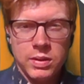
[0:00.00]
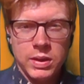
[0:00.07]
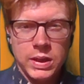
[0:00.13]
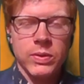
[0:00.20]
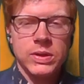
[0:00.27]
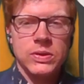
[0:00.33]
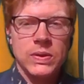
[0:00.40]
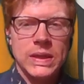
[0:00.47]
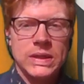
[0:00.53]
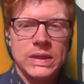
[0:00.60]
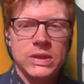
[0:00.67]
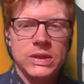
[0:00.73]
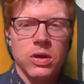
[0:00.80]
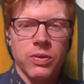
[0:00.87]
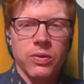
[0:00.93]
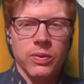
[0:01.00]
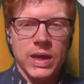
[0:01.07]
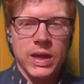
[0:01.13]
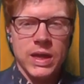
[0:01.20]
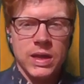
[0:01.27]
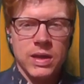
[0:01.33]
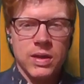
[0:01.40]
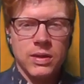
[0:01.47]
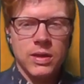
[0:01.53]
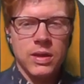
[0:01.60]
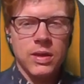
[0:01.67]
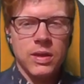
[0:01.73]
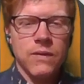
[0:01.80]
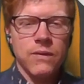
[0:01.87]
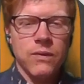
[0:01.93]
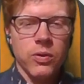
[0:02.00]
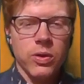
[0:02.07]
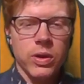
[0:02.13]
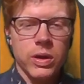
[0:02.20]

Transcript: Now we're into our top 3. This is for